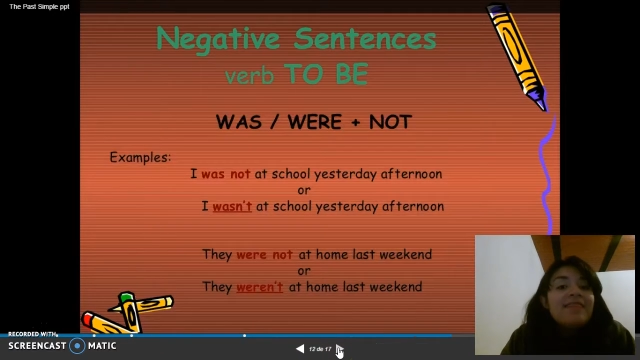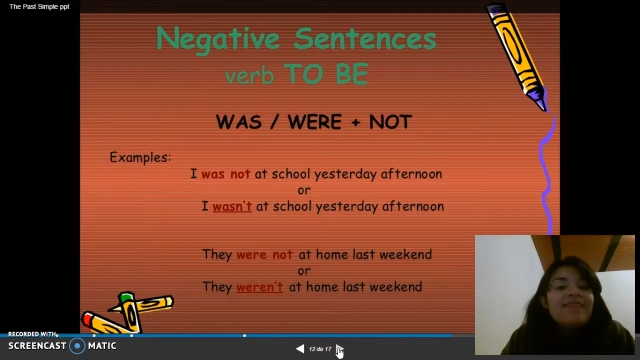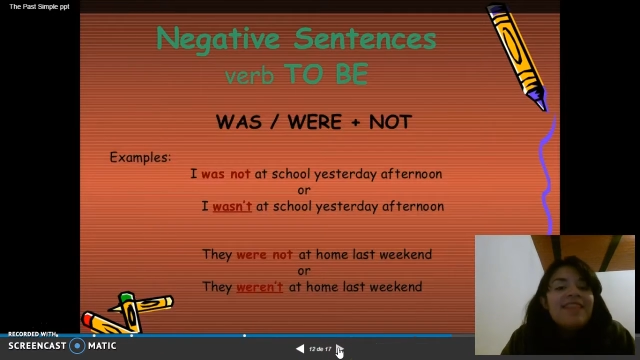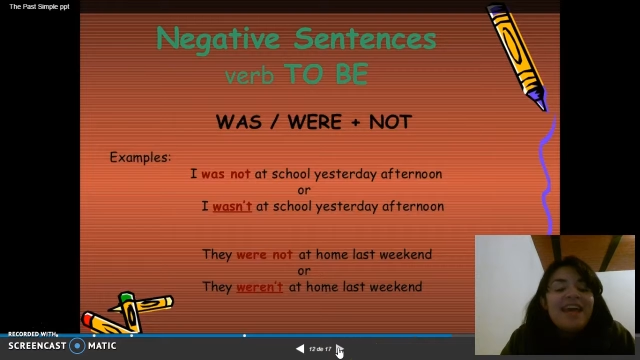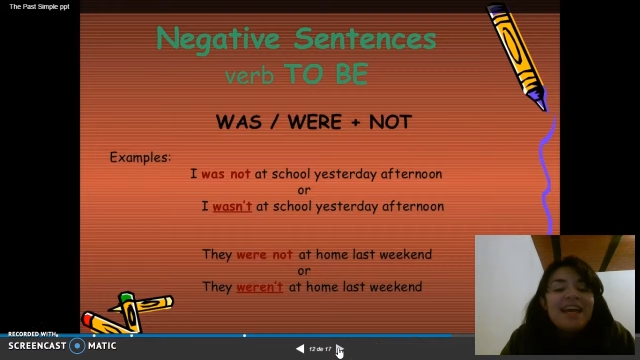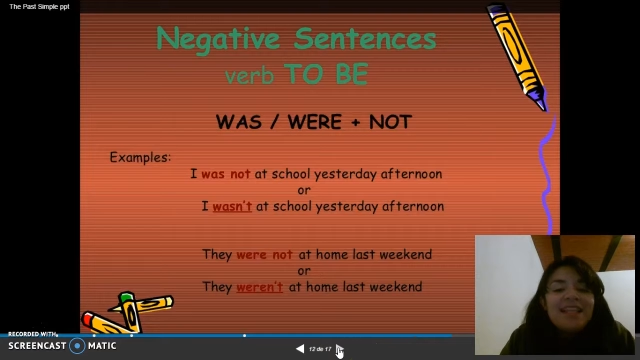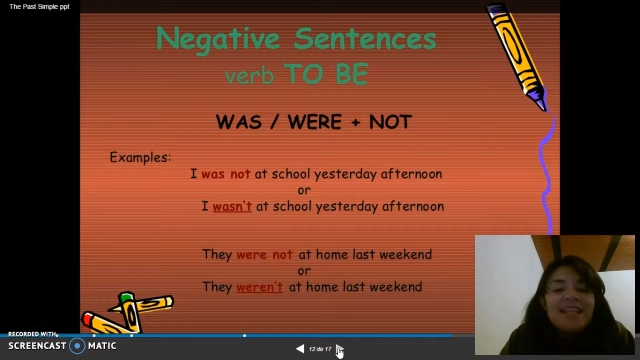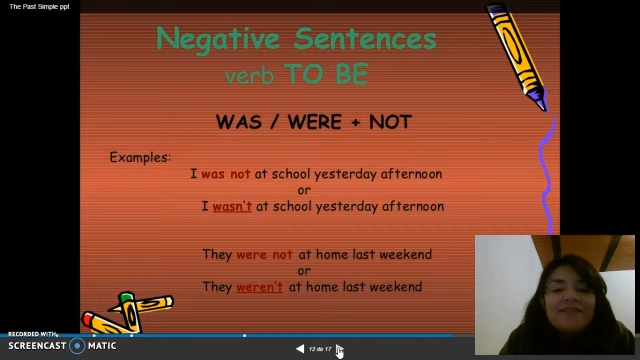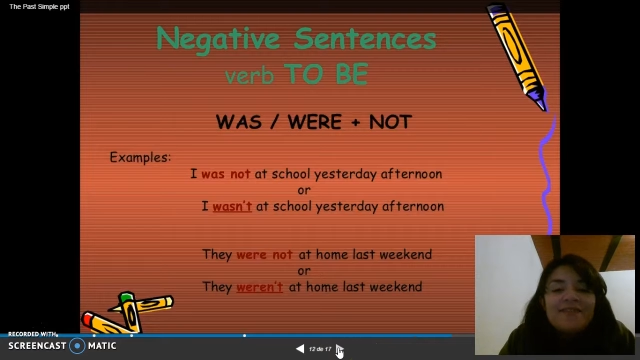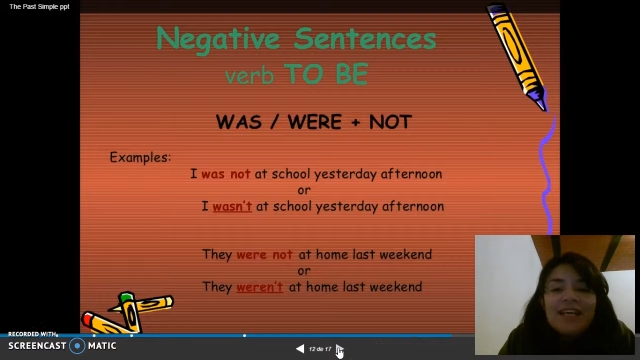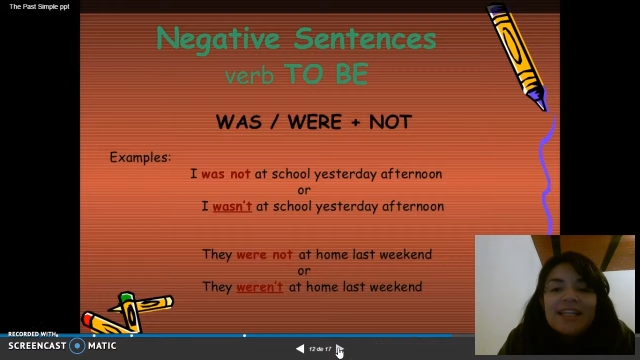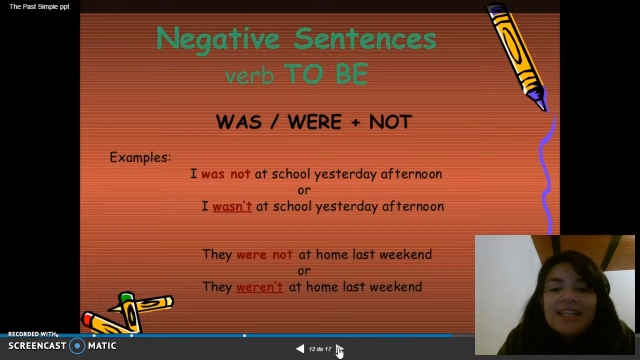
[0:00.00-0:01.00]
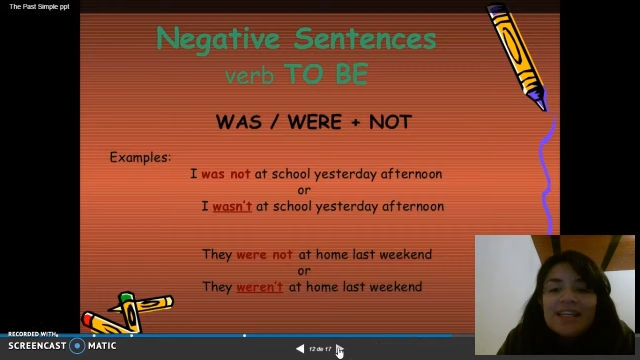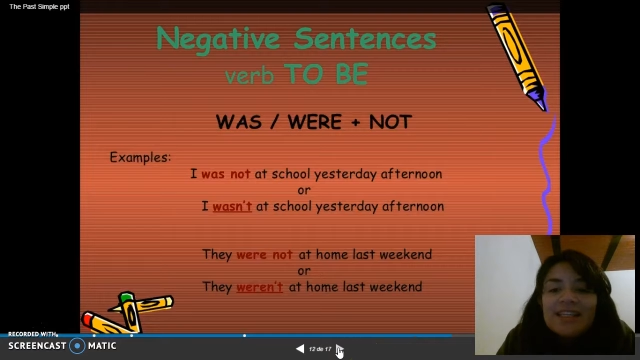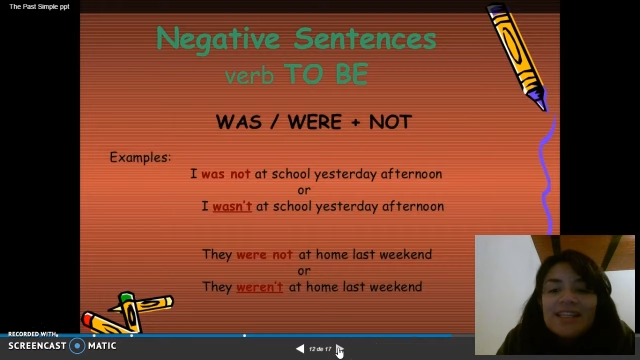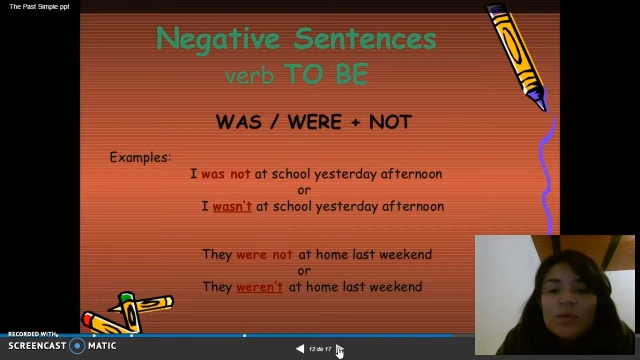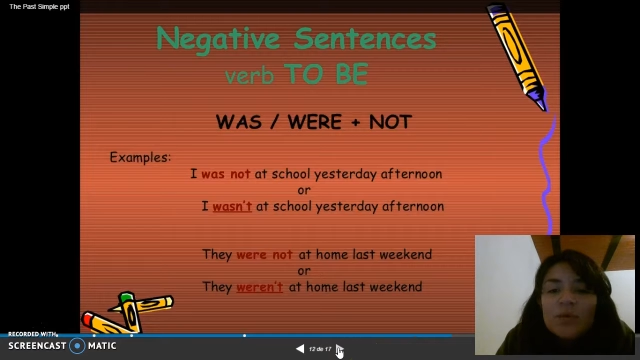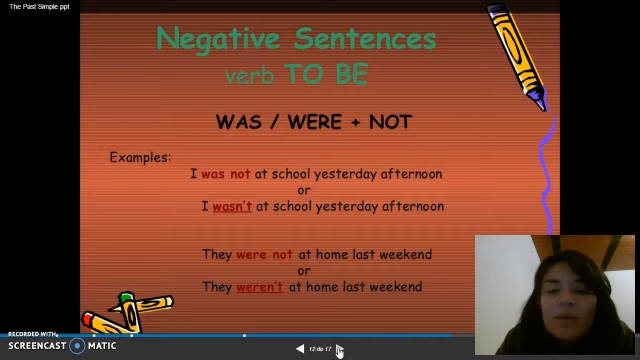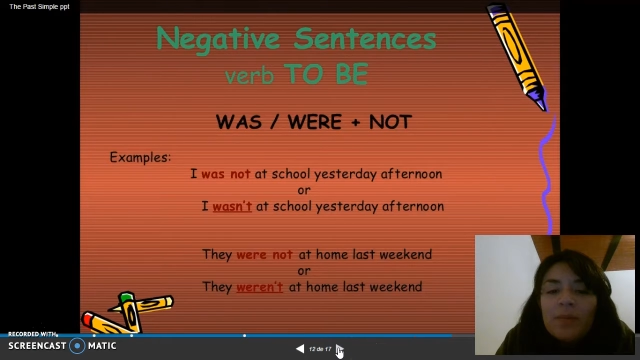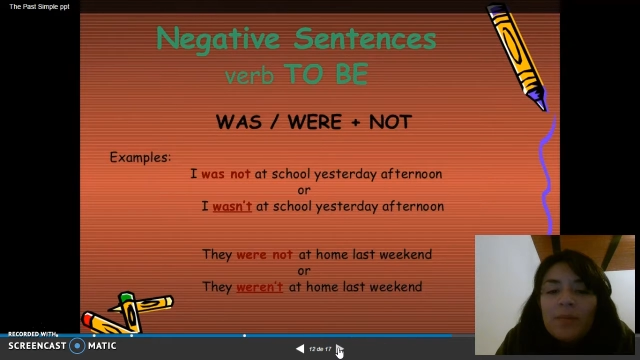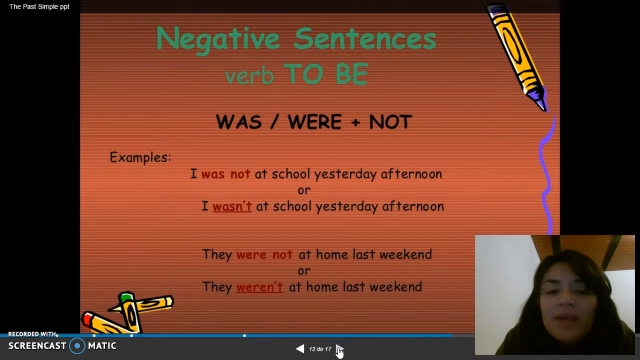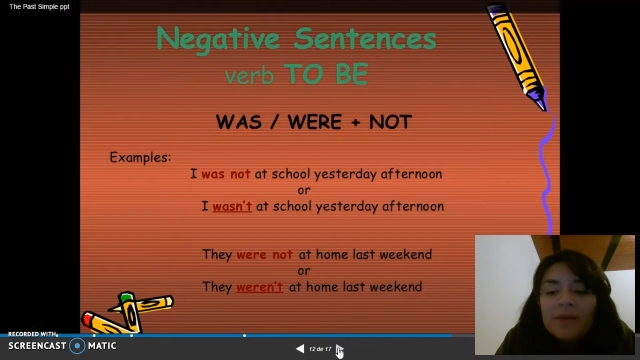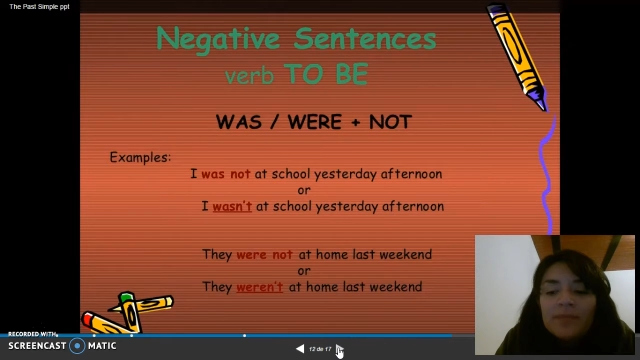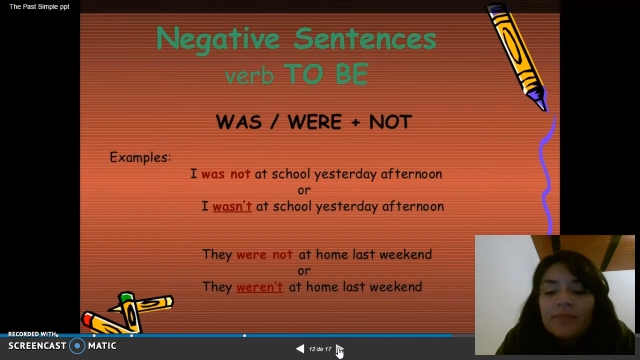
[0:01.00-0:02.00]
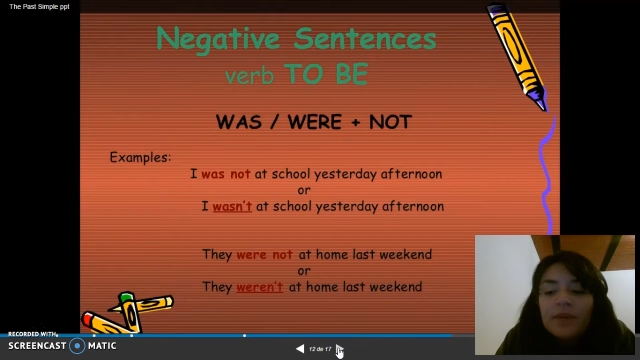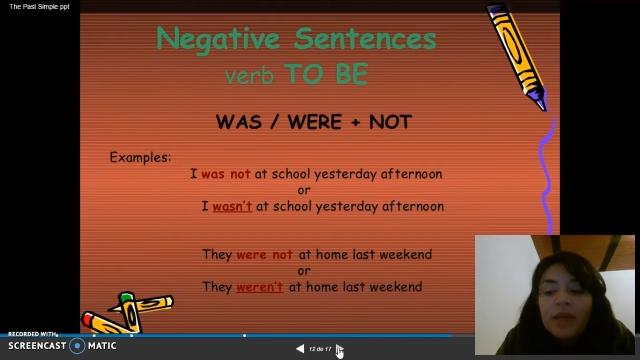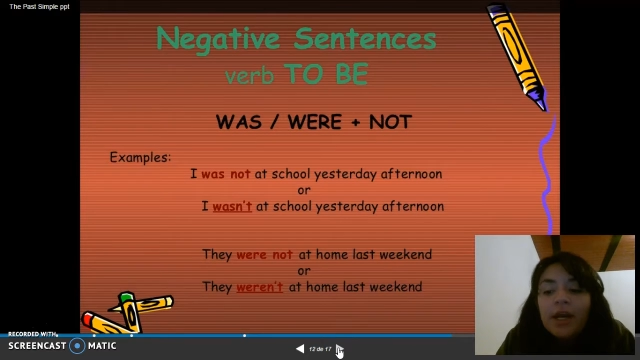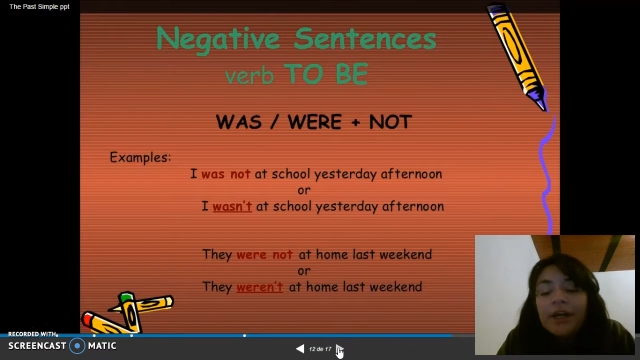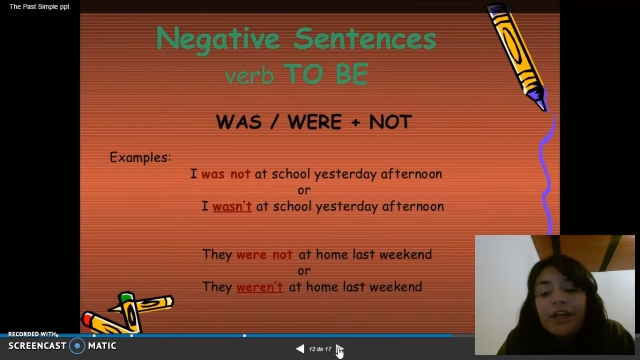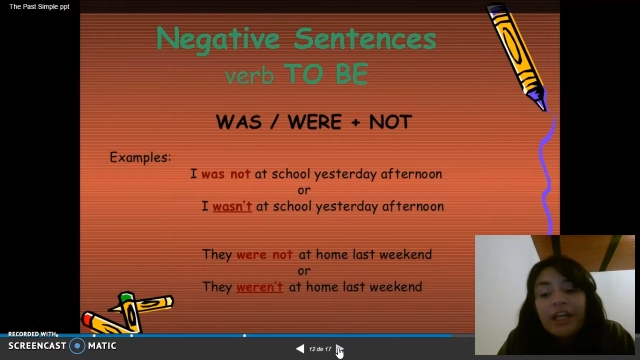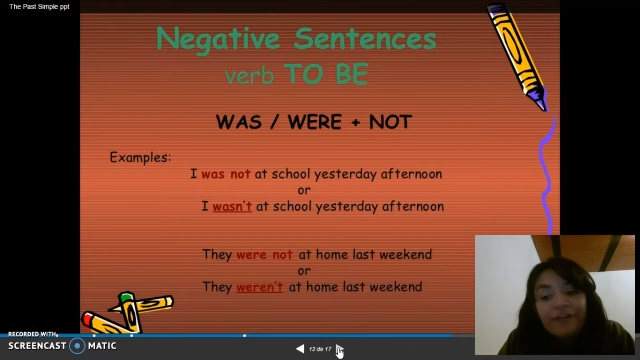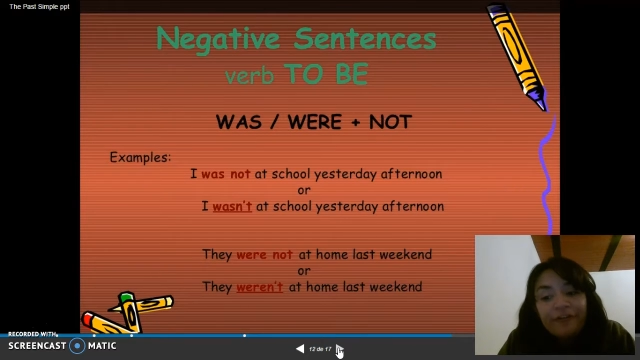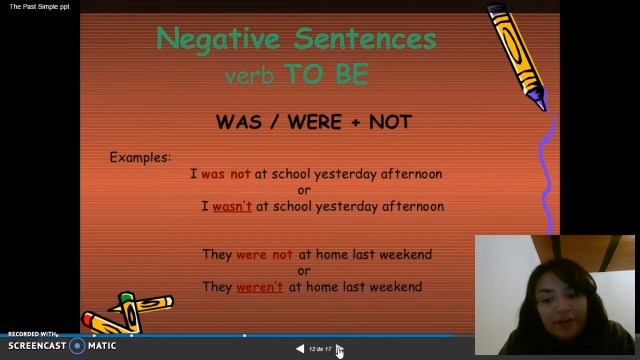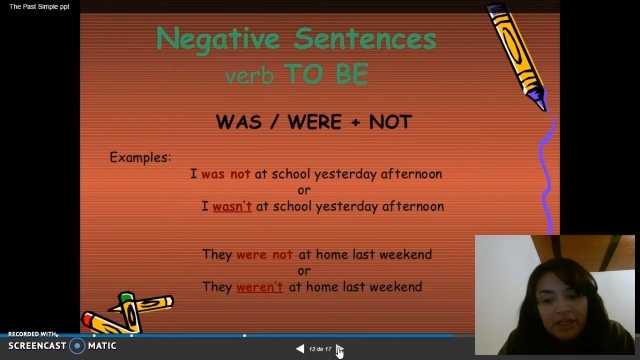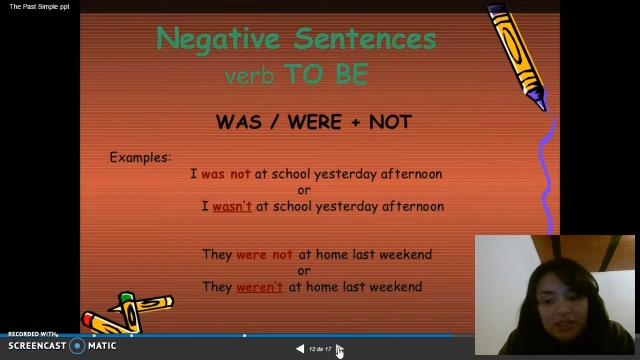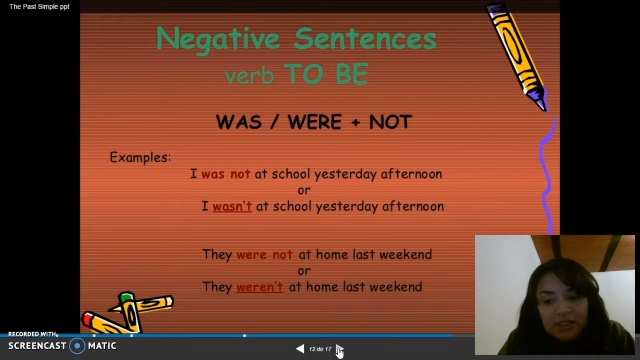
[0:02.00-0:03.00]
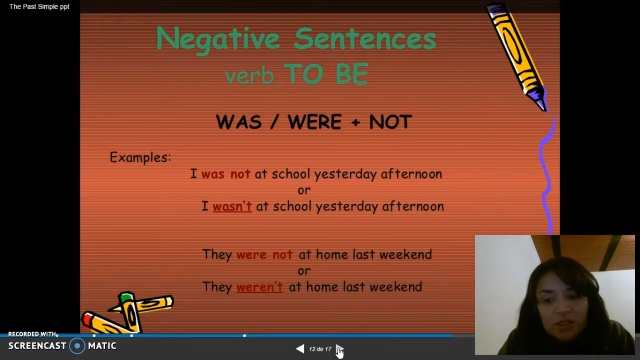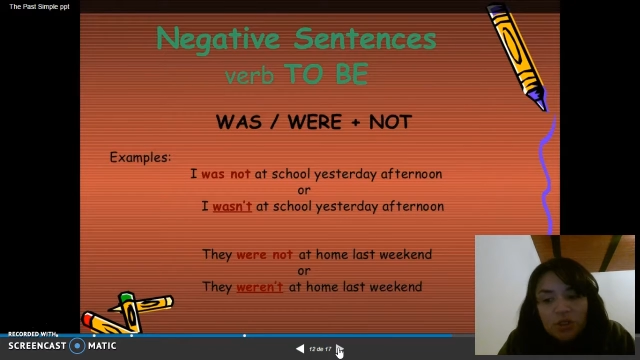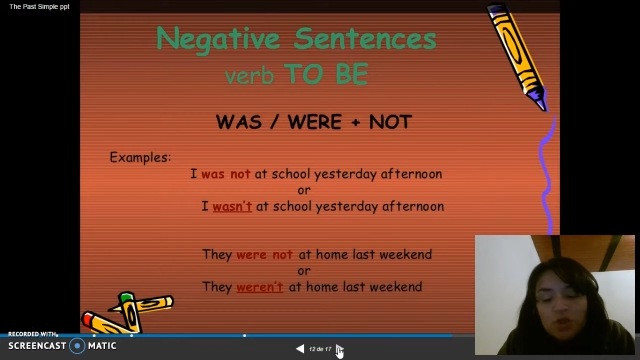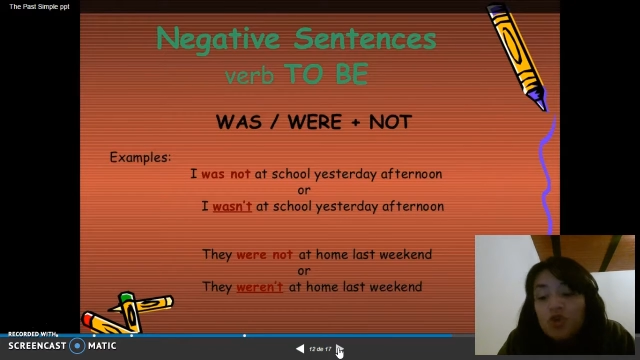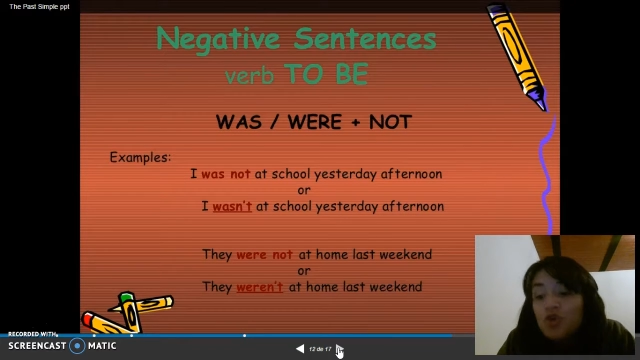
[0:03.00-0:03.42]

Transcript: Negative sentences with be, they are different.